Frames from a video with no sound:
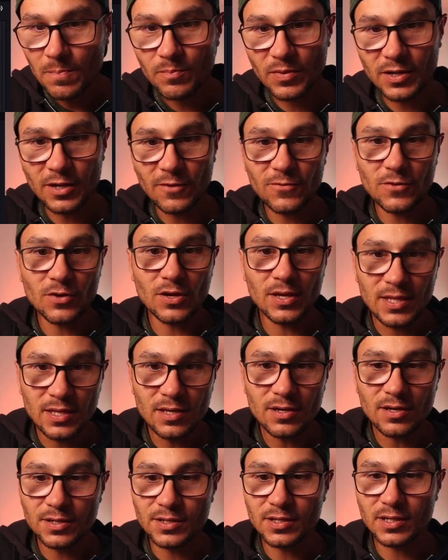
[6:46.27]
But if you're
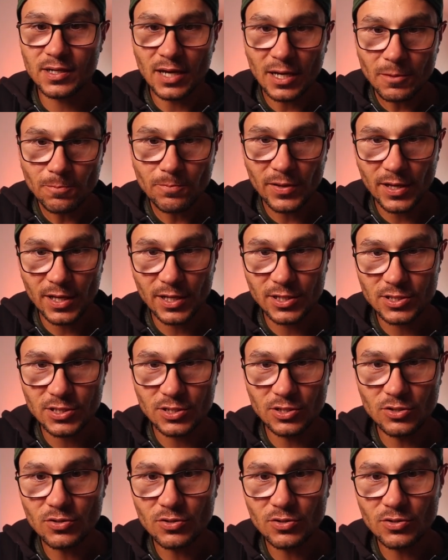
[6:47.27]
here in the cut page,